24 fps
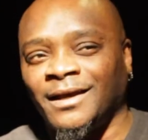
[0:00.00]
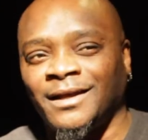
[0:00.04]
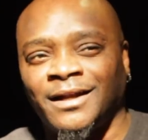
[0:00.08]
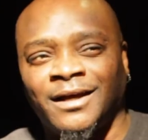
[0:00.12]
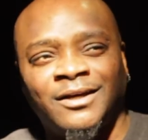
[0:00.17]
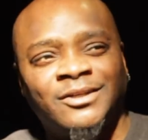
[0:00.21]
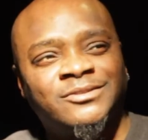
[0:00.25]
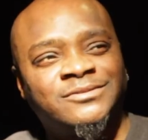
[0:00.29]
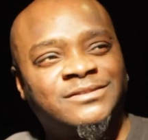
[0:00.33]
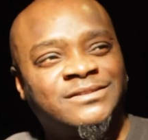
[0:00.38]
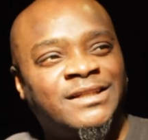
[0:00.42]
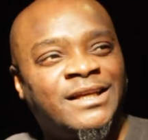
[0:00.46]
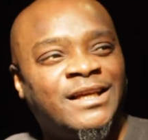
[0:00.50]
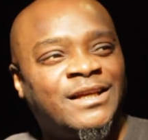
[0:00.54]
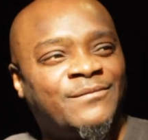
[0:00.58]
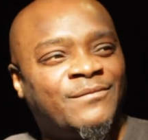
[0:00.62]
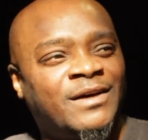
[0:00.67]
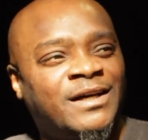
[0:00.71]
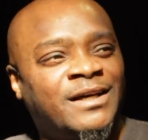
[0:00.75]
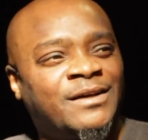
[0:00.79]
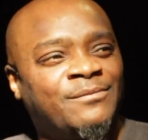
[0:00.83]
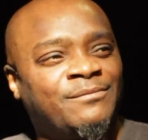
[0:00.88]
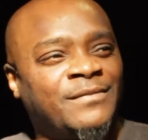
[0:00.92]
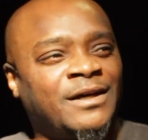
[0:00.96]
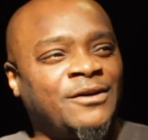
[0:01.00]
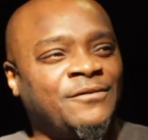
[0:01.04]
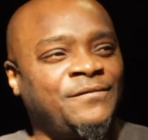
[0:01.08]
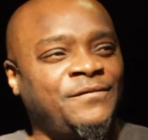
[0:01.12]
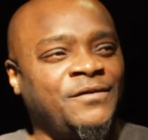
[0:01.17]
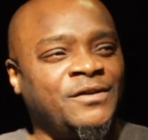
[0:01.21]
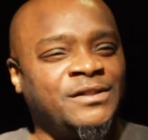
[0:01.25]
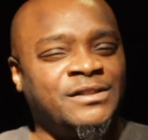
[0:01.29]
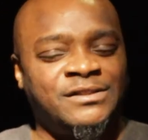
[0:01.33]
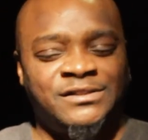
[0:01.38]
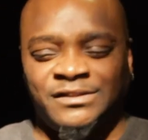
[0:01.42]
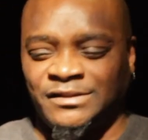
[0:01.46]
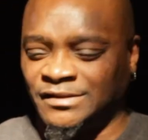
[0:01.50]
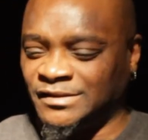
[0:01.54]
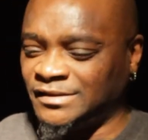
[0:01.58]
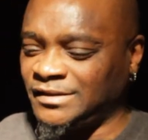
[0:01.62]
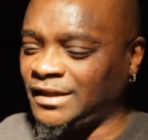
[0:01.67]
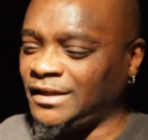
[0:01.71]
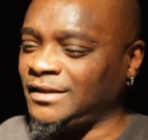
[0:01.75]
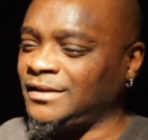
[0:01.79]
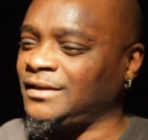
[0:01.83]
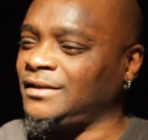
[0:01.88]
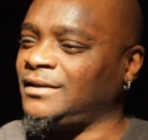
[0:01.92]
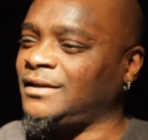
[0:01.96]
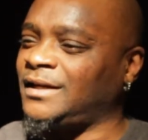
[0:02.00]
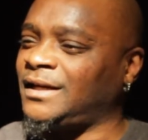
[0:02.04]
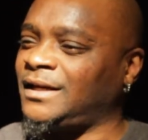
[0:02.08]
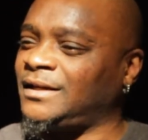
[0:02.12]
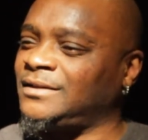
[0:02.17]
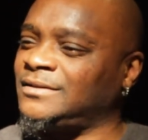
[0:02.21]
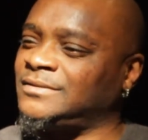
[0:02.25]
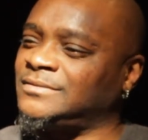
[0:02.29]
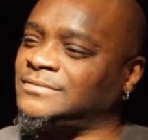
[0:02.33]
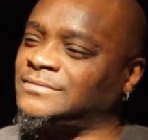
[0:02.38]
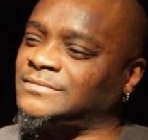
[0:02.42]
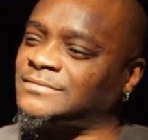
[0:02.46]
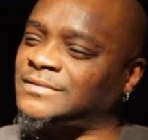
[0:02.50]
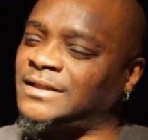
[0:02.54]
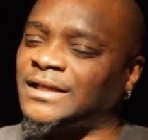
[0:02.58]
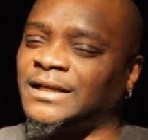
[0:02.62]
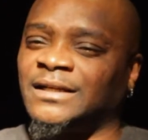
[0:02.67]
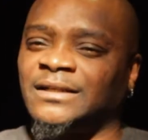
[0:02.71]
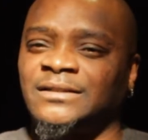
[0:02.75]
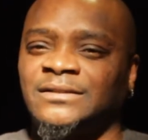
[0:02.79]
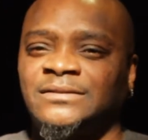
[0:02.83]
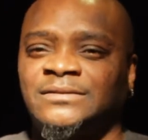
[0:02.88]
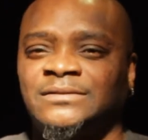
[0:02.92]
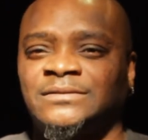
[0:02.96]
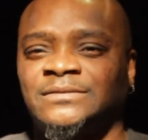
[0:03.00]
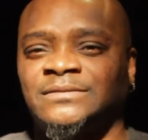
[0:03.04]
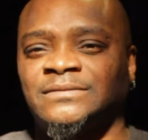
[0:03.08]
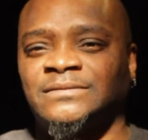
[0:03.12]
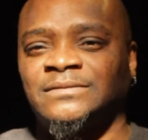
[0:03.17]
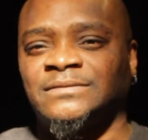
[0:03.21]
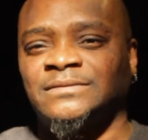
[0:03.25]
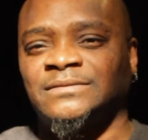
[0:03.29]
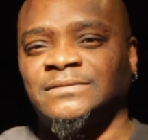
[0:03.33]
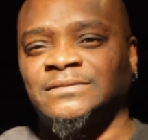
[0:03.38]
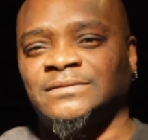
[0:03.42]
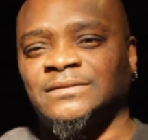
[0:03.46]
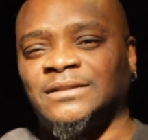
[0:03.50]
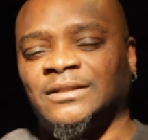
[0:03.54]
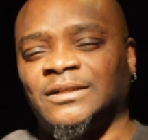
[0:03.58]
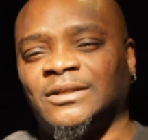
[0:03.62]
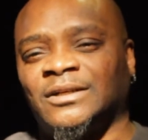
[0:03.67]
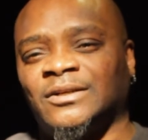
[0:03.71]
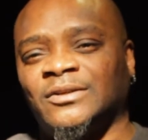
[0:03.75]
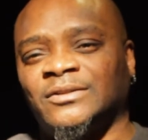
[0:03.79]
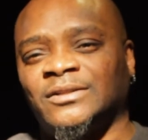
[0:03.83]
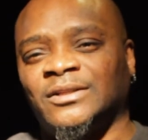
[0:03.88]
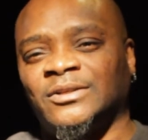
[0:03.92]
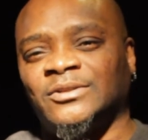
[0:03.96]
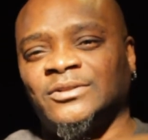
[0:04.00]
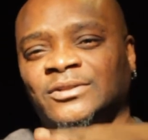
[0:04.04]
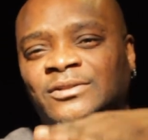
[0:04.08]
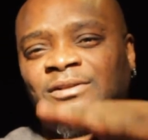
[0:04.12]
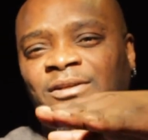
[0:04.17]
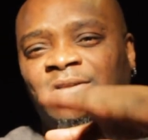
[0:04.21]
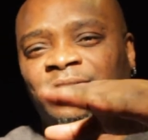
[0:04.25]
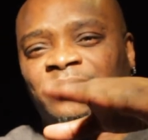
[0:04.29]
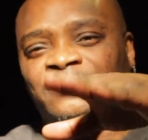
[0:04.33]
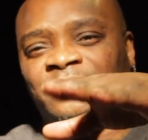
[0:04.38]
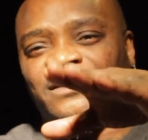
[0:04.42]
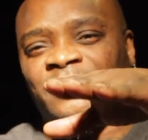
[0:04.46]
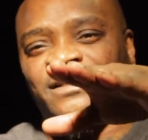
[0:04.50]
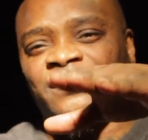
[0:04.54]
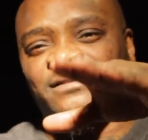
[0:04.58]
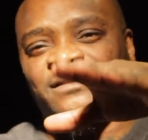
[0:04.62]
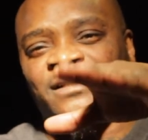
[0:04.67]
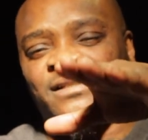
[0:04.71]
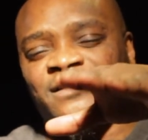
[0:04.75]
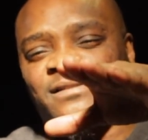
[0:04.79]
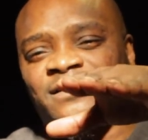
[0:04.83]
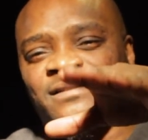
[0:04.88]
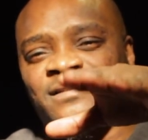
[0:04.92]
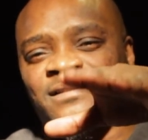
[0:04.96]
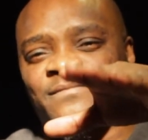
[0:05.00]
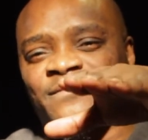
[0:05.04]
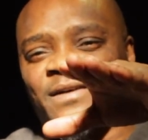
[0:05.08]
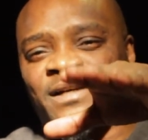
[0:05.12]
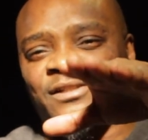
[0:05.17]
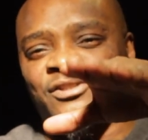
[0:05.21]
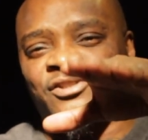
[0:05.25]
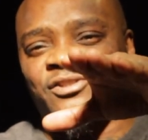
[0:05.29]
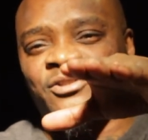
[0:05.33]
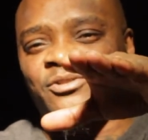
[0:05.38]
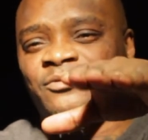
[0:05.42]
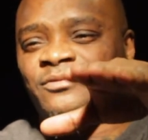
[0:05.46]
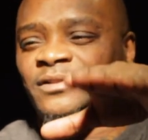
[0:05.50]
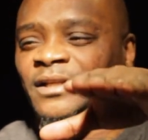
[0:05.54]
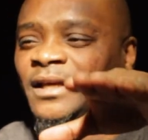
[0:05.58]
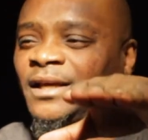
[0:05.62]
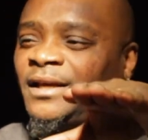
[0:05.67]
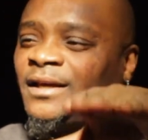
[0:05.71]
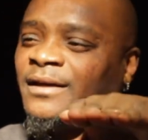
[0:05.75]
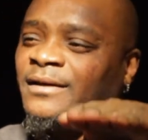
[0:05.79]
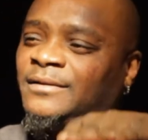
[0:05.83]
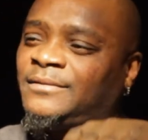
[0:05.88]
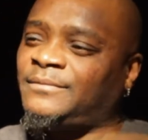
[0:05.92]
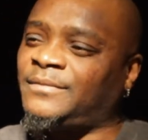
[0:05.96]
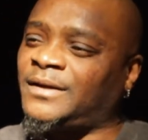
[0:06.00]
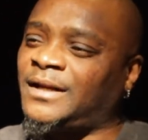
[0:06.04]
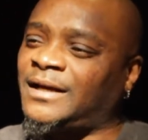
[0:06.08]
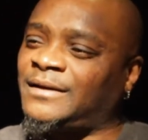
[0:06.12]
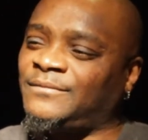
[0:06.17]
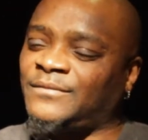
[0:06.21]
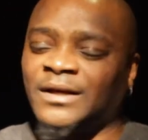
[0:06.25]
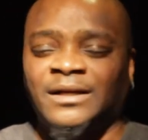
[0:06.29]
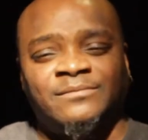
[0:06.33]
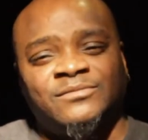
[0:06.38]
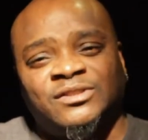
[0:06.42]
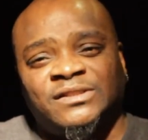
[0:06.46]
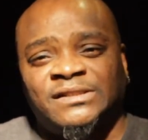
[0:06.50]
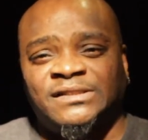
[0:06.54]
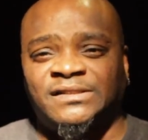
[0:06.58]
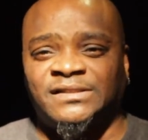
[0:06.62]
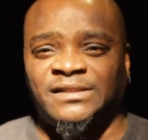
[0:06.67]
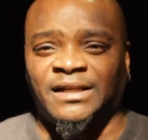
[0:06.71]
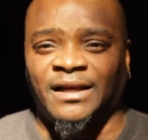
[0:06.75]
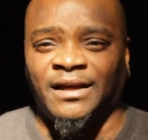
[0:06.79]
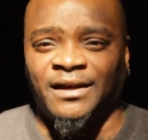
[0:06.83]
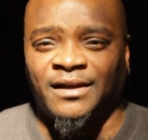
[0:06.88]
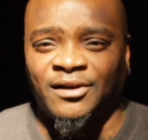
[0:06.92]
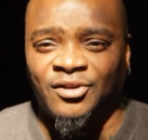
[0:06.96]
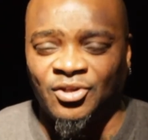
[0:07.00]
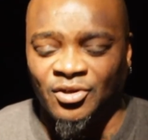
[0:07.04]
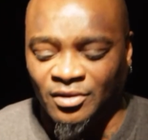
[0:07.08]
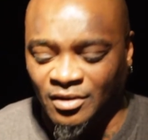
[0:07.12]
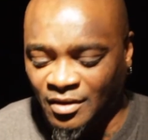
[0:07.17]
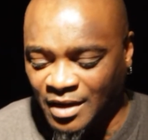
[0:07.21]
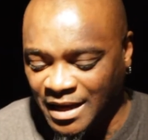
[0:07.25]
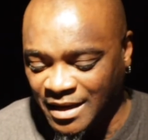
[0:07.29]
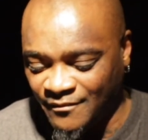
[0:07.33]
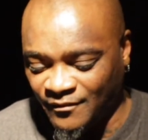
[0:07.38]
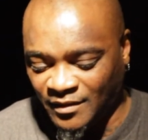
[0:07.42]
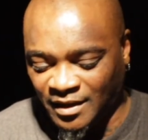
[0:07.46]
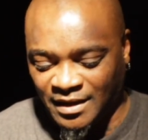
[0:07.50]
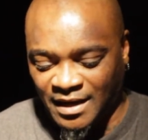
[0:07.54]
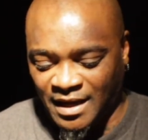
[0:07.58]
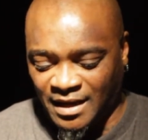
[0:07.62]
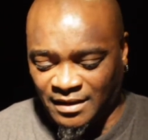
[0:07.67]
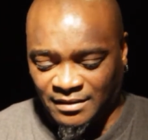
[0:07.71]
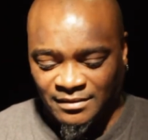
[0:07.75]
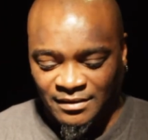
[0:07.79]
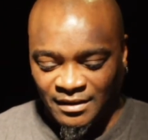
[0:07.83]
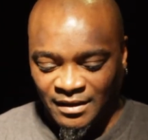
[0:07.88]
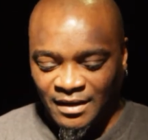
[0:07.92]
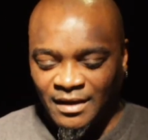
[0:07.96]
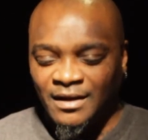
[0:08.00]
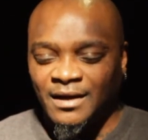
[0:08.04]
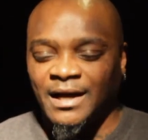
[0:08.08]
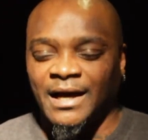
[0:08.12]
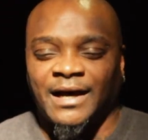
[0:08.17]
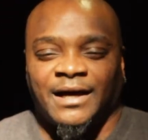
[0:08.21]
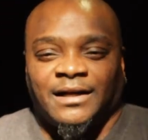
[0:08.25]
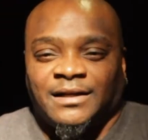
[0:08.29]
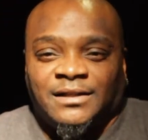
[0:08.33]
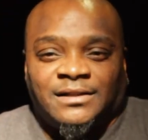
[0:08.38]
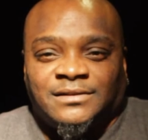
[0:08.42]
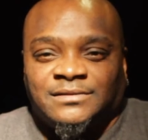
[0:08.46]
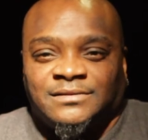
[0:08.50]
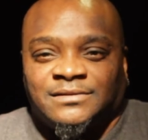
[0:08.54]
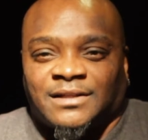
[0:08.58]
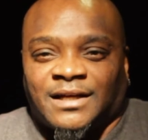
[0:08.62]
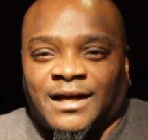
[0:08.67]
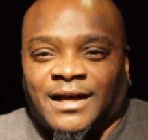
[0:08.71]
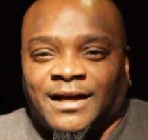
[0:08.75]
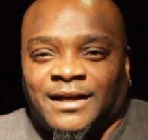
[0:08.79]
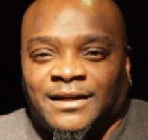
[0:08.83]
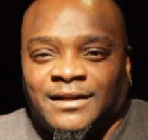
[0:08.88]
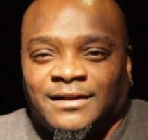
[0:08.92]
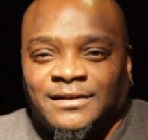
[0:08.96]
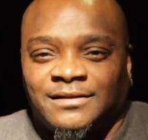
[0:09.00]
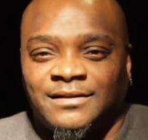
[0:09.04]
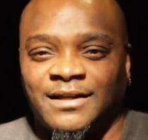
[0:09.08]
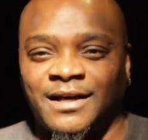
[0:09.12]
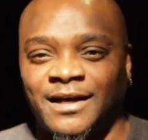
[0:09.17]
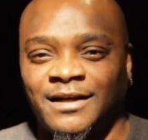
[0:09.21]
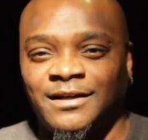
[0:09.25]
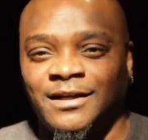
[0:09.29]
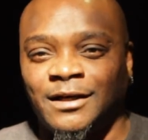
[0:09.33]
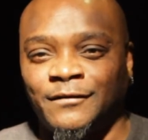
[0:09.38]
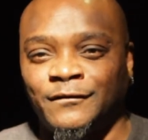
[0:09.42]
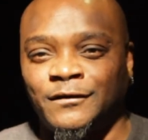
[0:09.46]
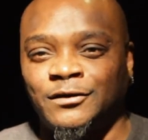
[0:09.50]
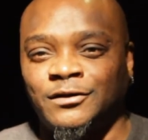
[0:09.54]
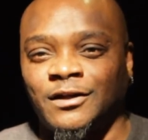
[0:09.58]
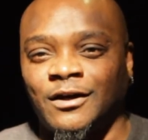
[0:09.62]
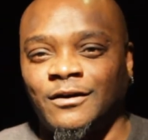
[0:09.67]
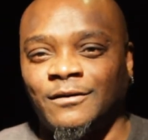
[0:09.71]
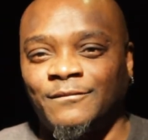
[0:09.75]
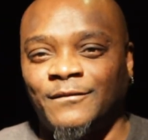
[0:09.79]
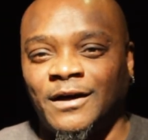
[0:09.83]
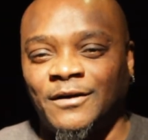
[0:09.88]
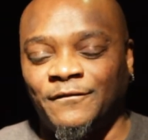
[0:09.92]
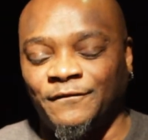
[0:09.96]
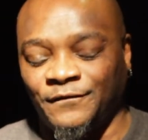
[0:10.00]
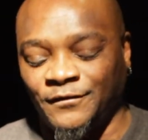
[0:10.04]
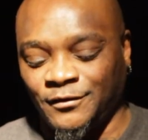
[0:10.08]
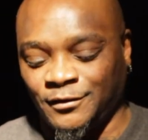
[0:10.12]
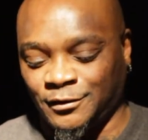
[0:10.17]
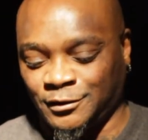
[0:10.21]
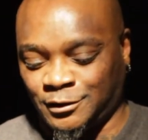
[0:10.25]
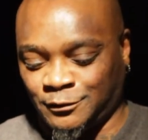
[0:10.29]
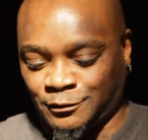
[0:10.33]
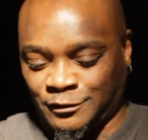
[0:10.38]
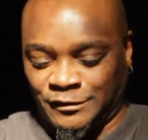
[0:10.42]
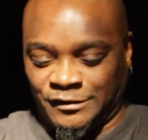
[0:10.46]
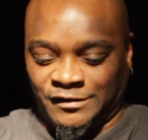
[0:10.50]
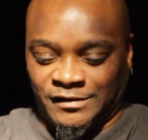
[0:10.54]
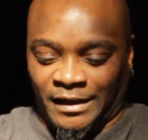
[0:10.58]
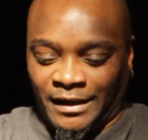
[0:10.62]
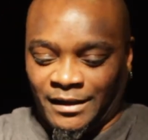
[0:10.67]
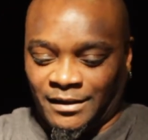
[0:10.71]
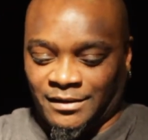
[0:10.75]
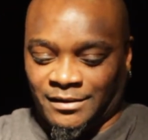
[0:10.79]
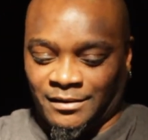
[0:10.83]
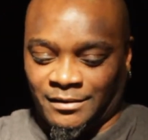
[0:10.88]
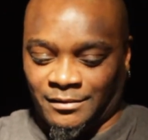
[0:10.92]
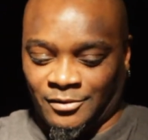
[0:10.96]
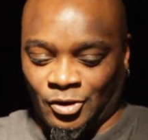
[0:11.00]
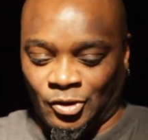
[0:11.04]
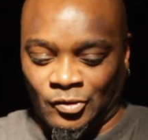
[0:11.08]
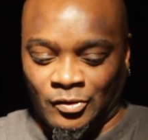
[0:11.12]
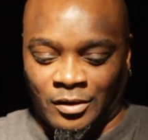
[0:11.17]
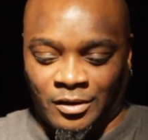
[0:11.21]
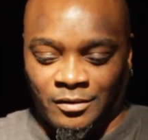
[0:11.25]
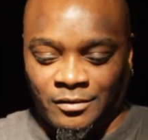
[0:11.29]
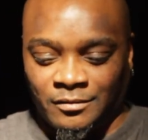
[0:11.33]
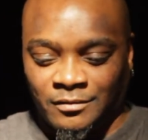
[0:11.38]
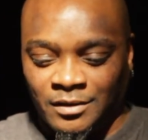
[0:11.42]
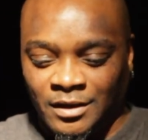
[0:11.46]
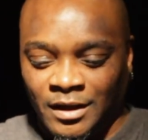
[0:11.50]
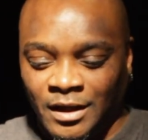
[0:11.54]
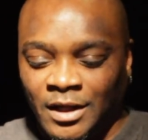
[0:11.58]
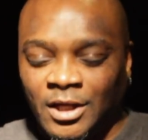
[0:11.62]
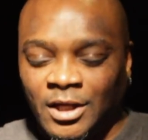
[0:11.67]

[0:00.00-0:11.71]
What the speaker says: And I don't think my footage is shaky. I don't. Although, you know, this is my shooting hand. But, I mean, I'm just saying. You know, I mean, I didn't. I never thought my footage was shaky, you know.